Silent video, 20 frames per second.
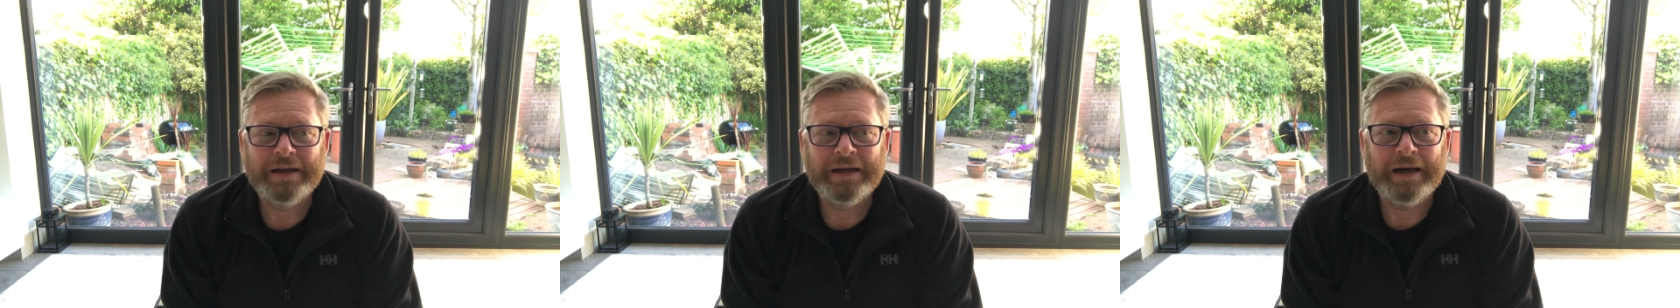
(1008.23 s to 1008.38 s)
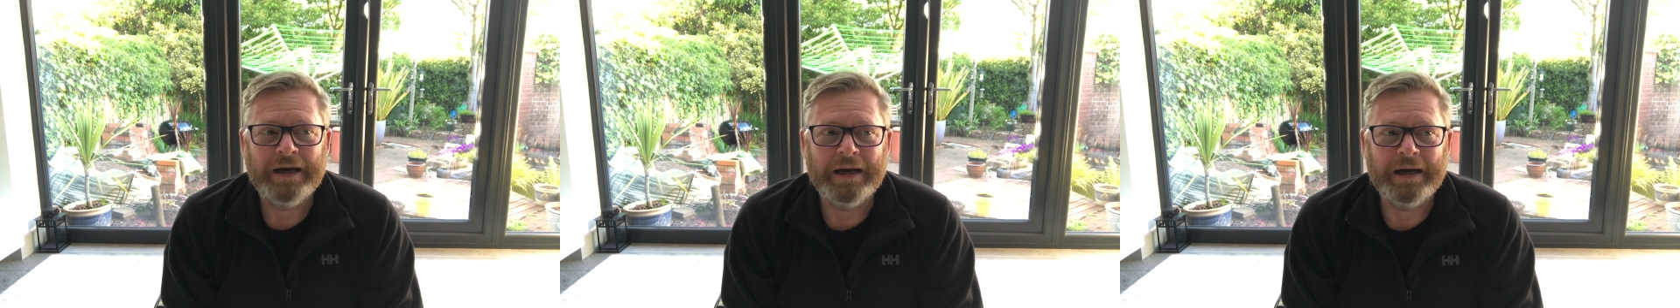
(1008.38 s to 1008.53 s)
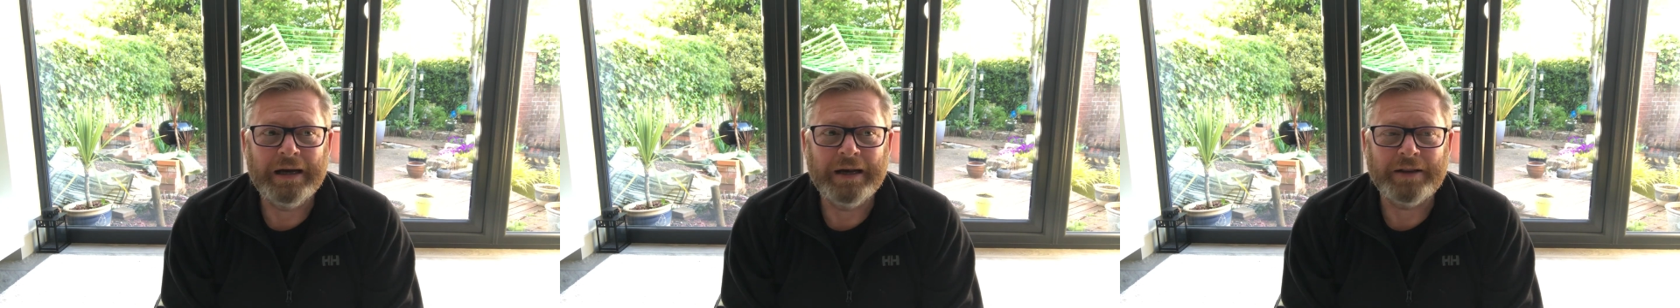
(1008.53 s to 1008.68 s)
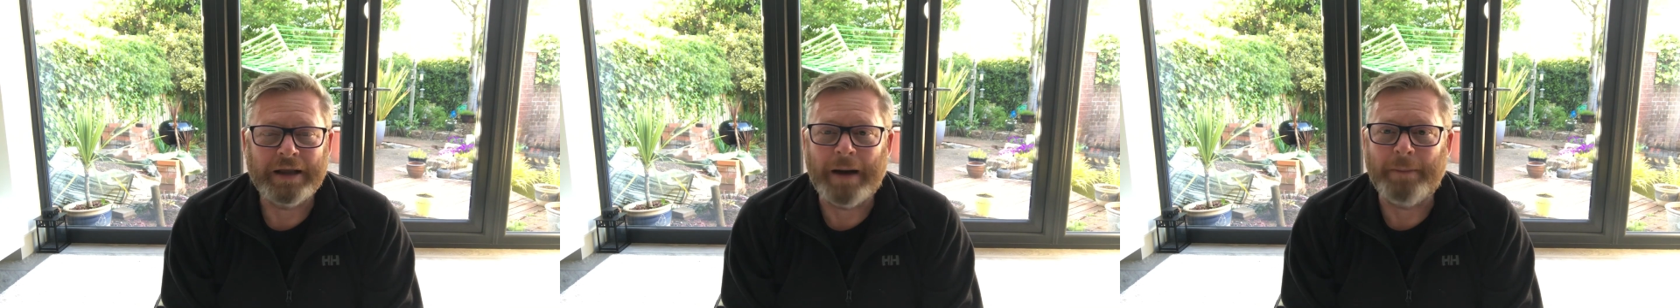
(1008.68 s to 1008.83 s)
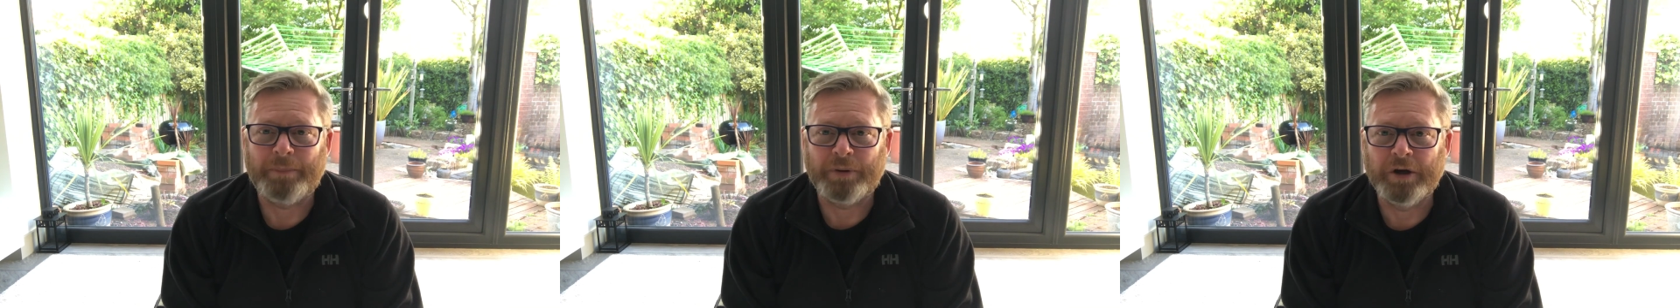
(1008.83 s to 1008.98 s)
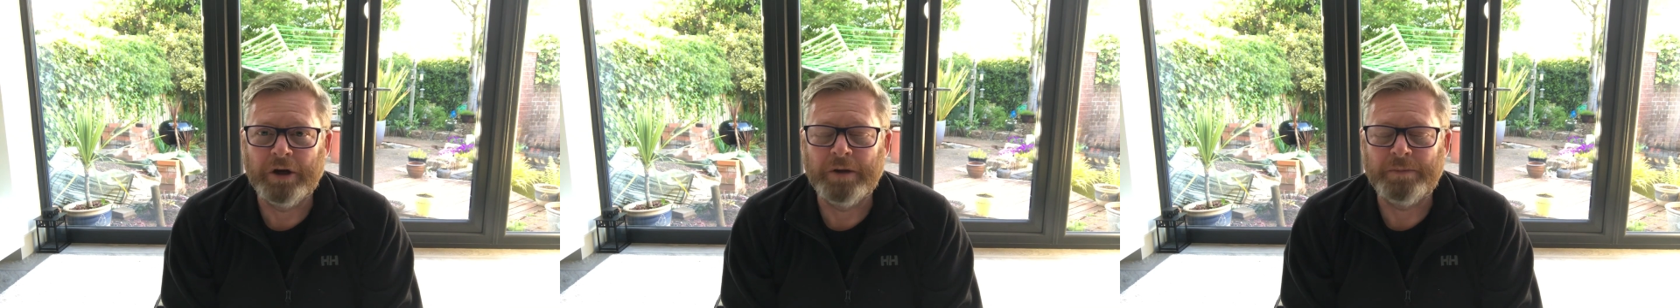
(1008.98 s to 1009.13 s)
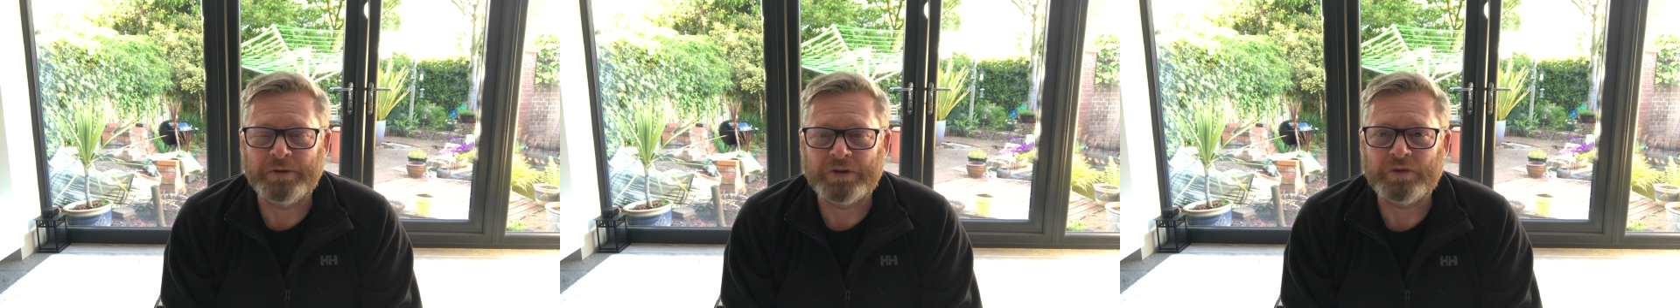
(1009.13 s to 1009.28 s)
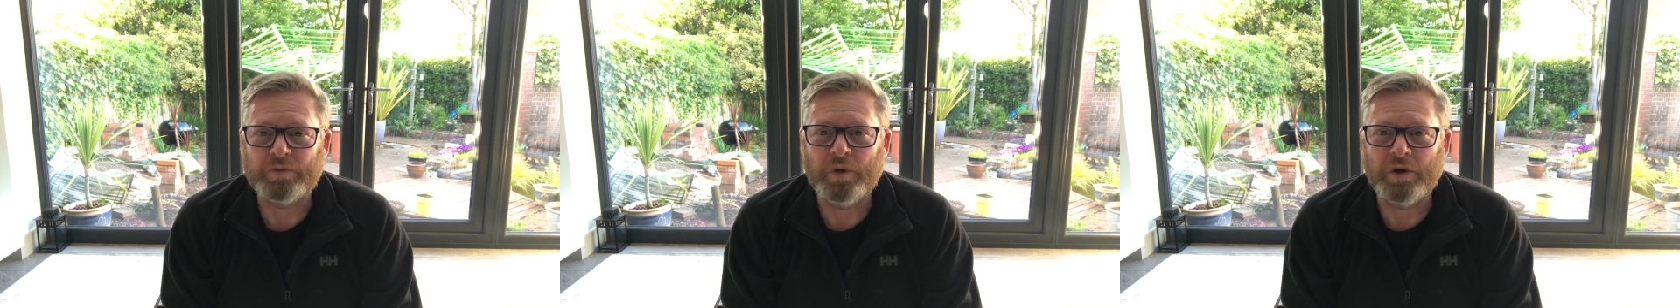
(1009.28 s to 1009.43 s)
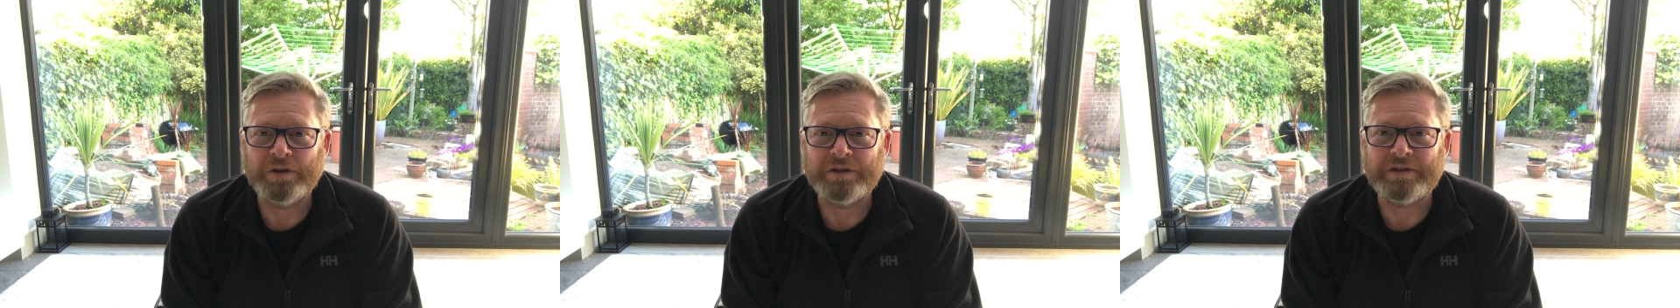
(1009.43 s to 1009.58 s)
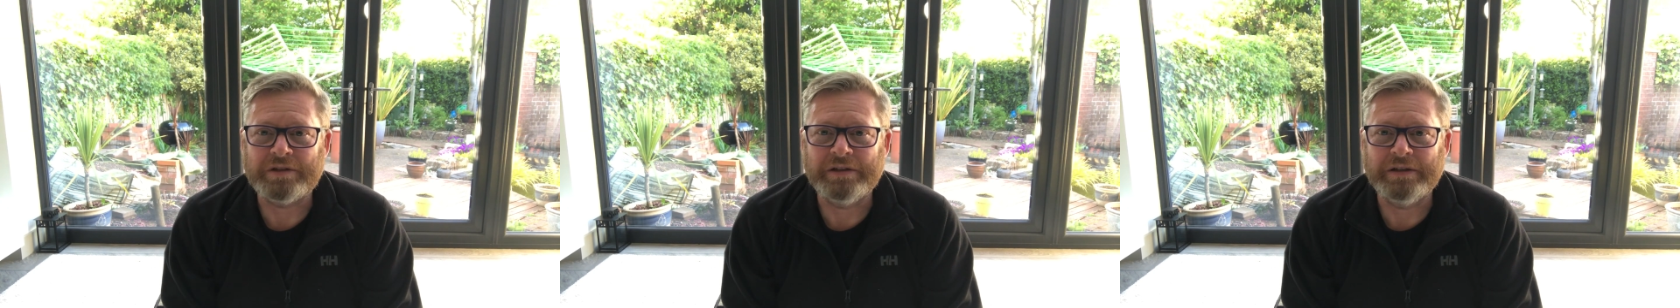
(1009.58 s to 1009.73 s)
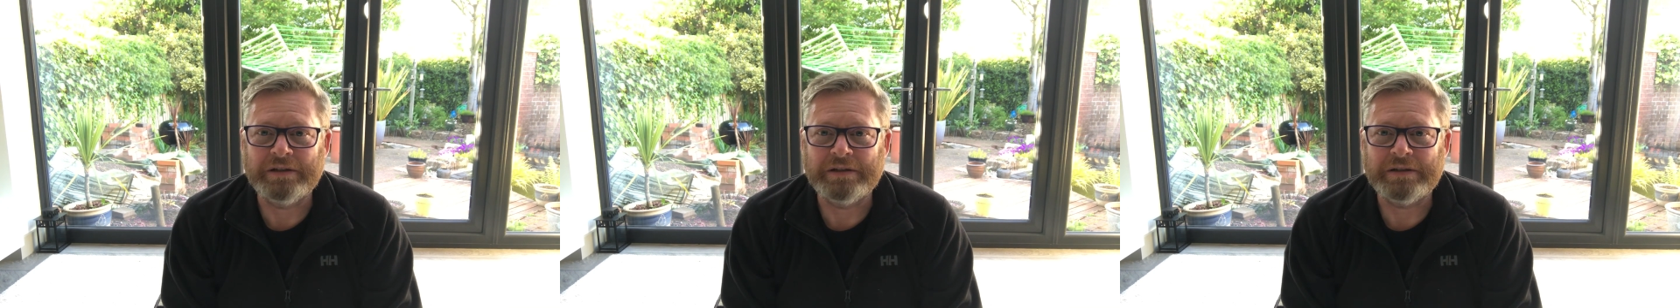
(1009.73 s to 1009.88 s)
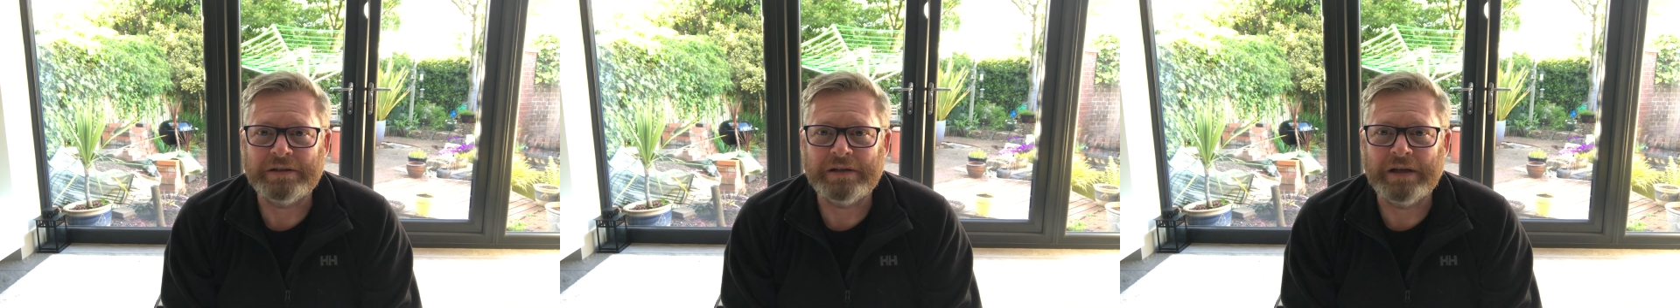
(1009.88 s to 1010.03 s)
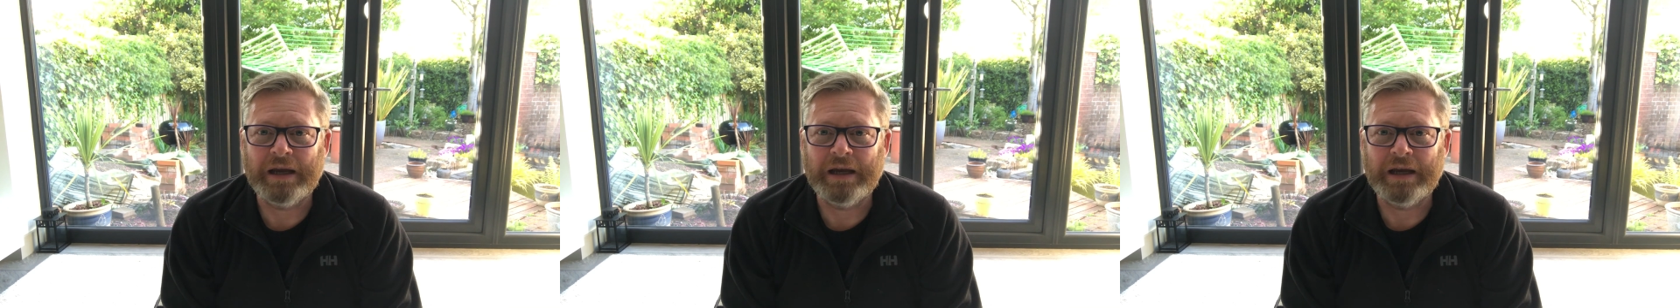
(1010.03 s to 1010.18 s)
That purpose was that